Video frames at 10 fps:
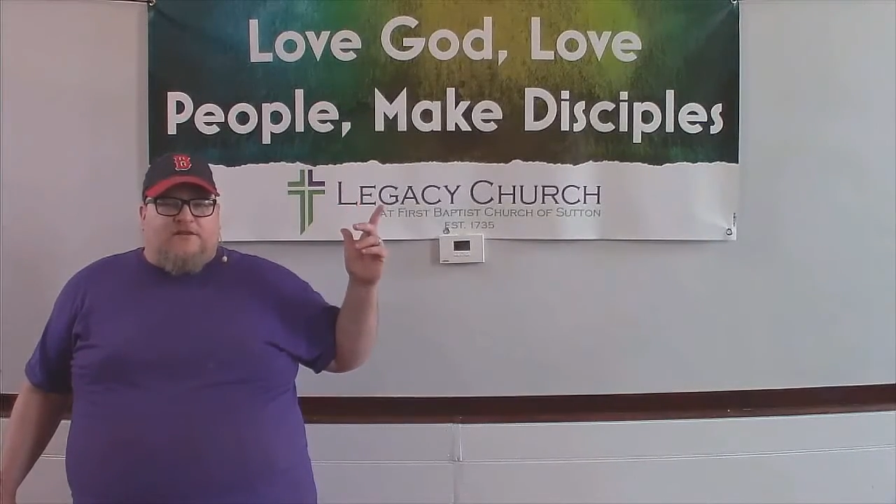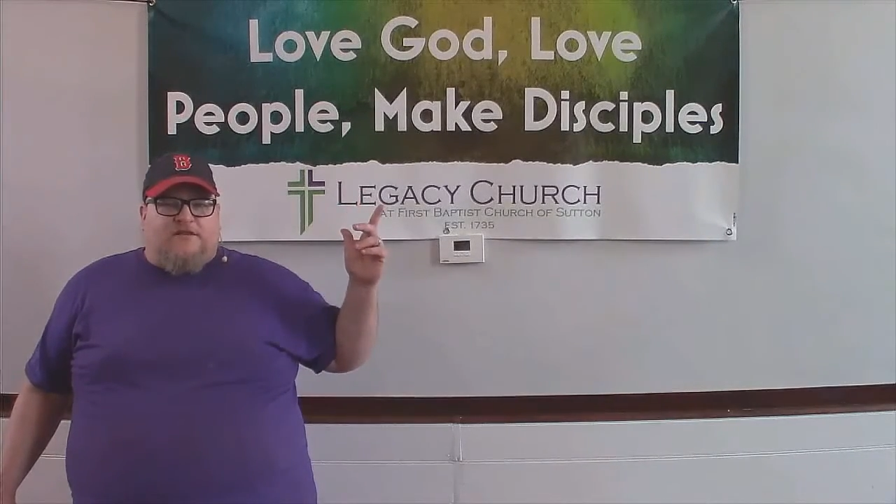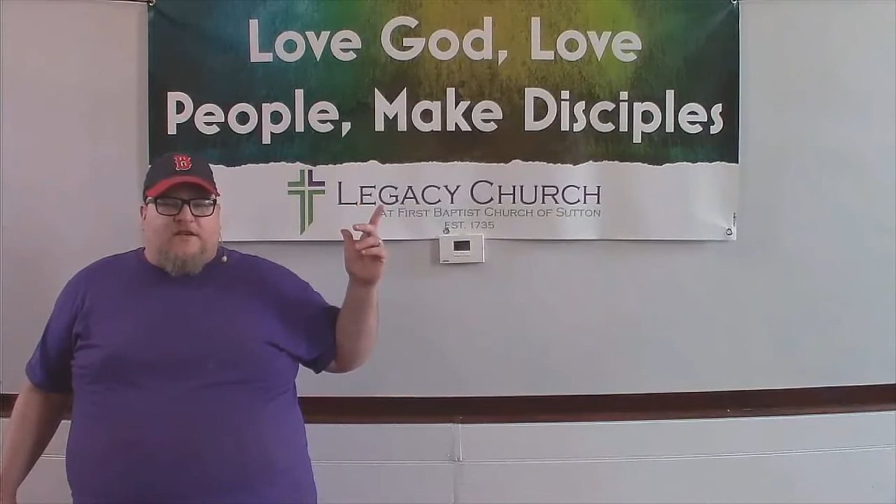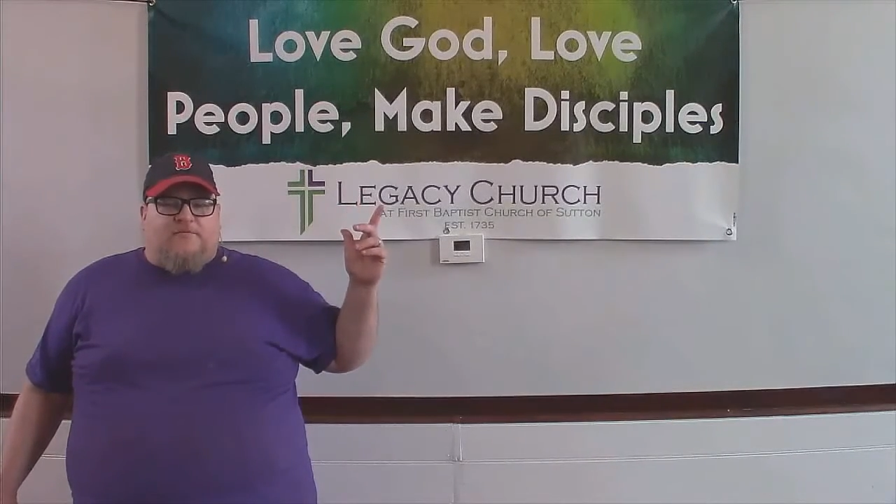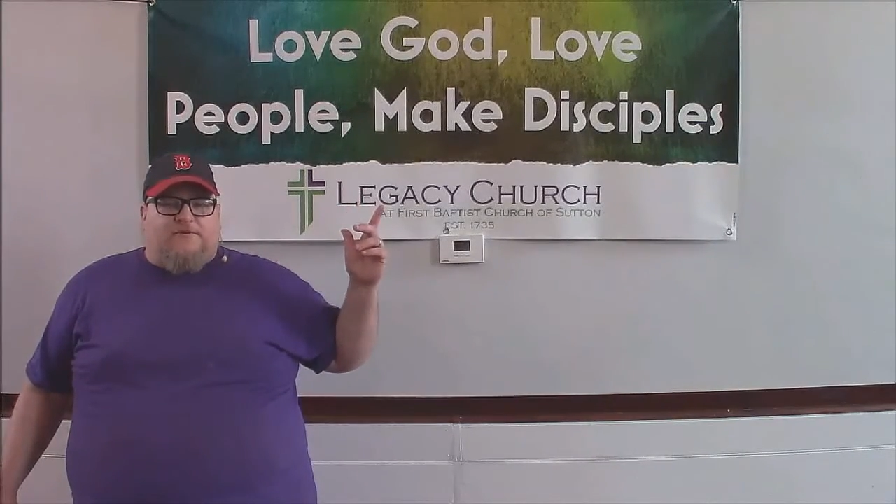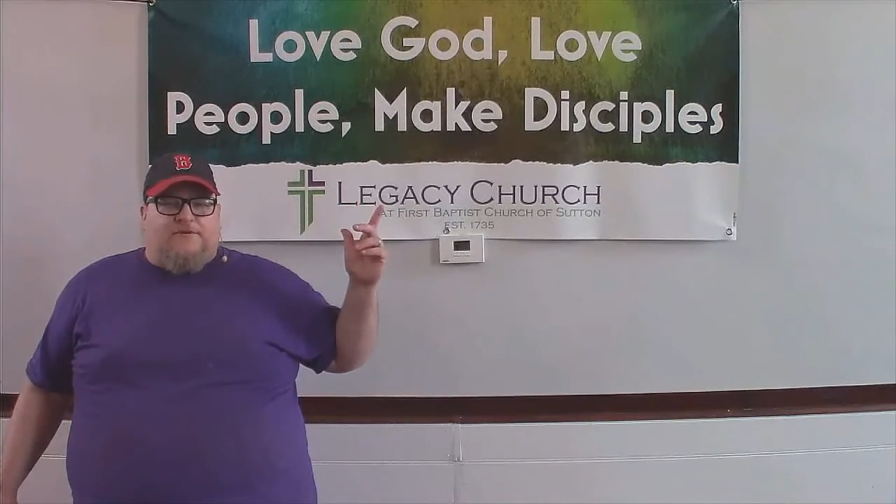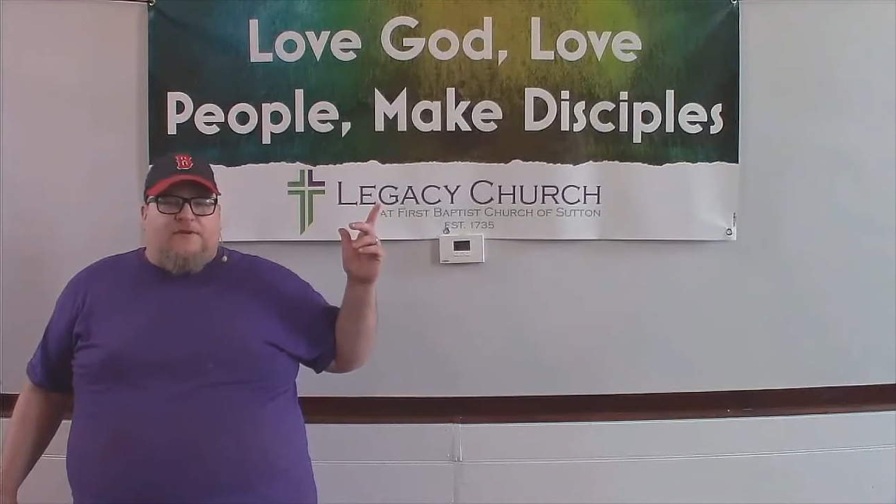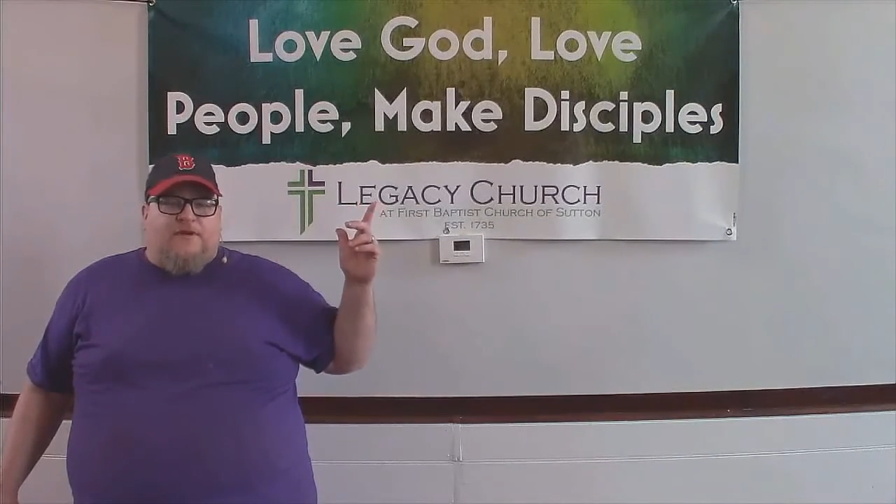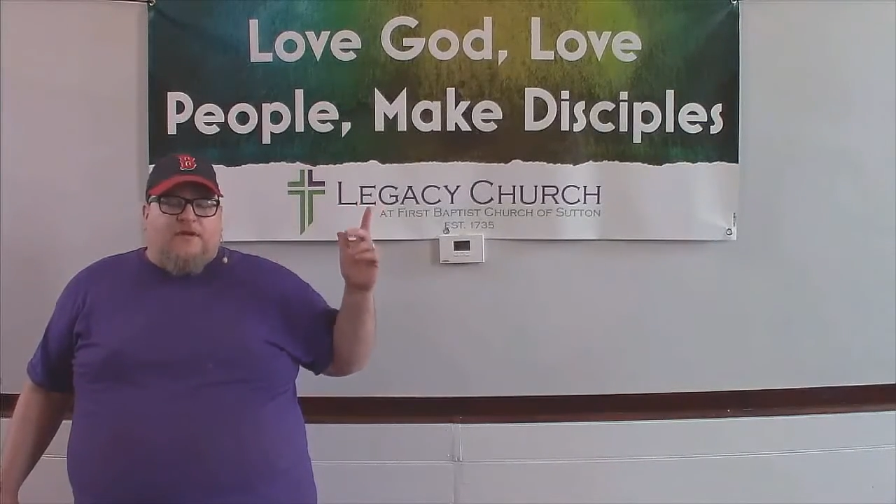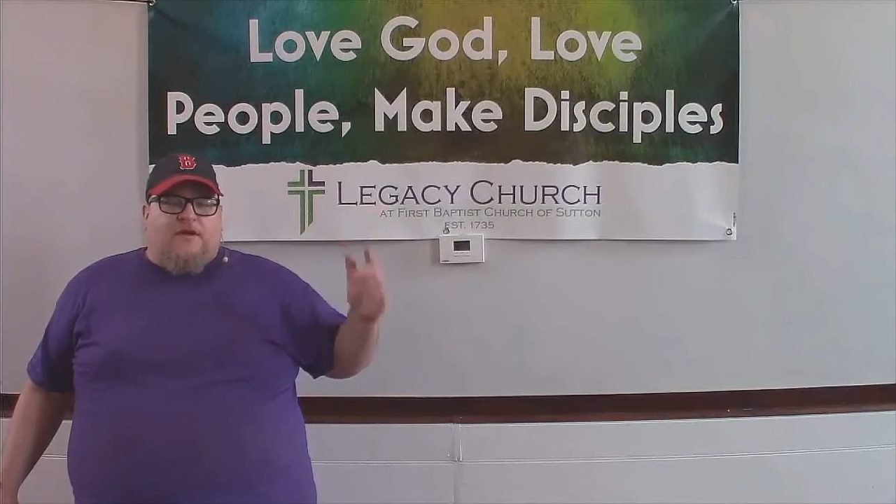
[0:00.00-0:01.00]
disciples.
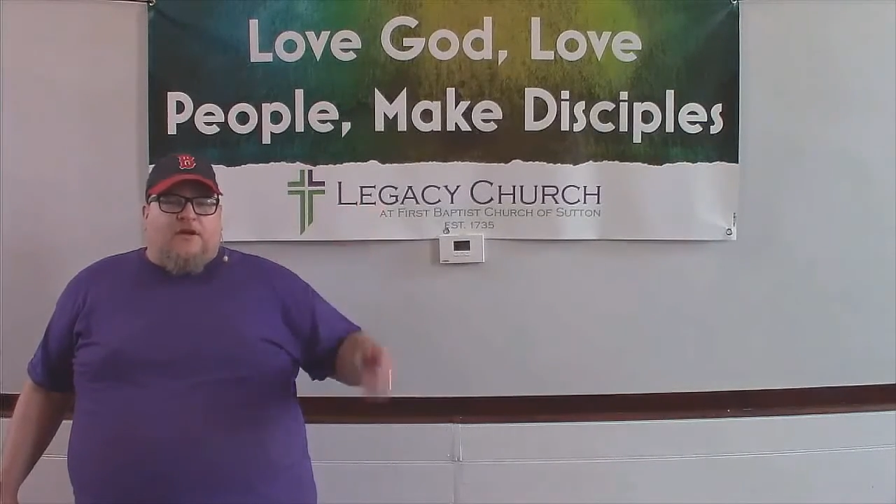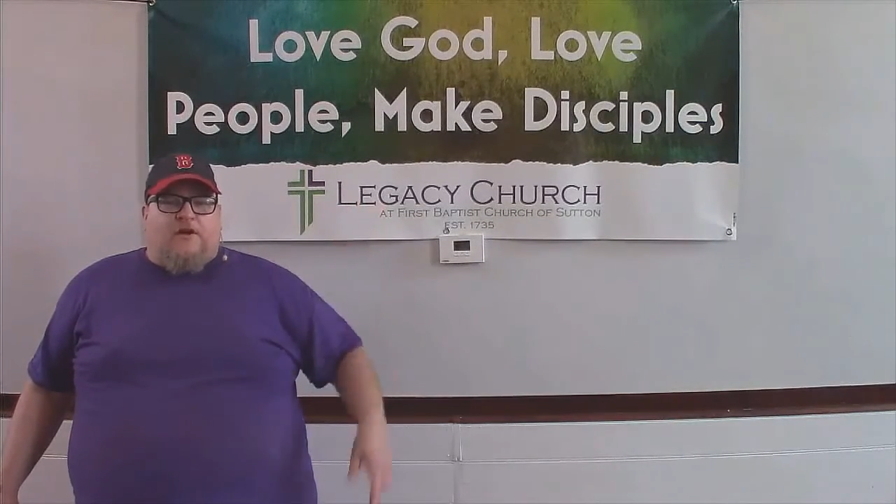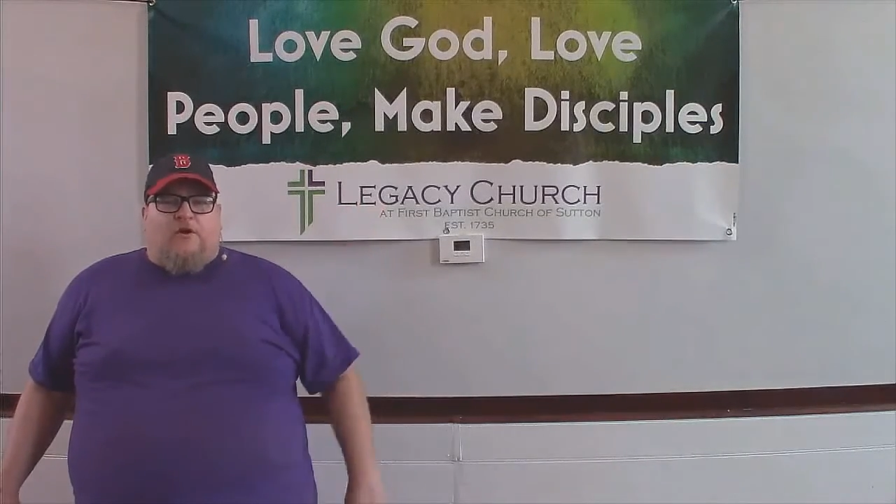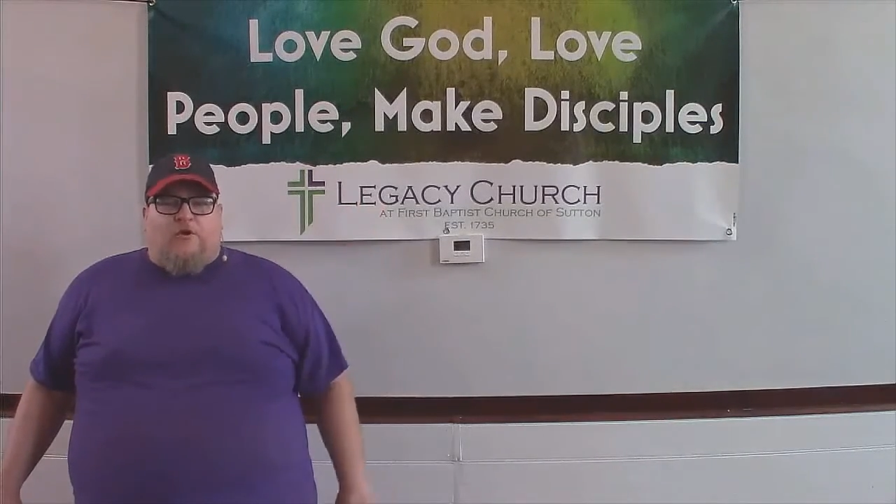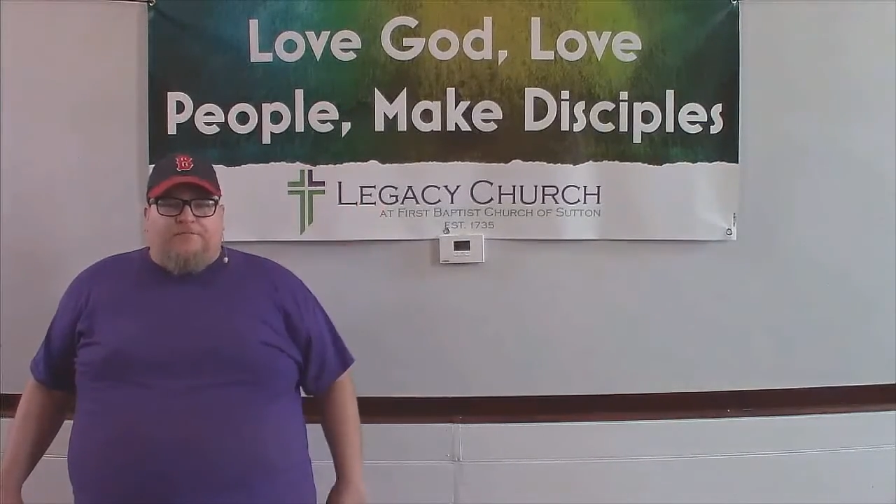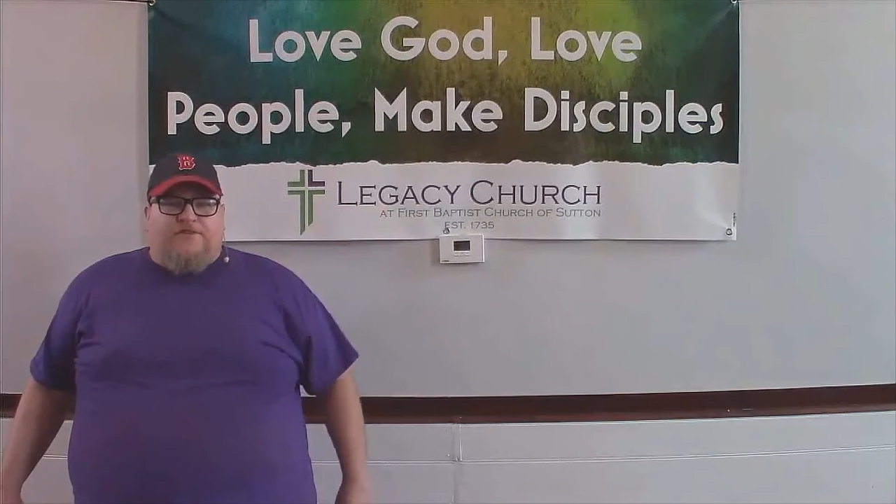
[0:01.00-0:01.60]
I hope to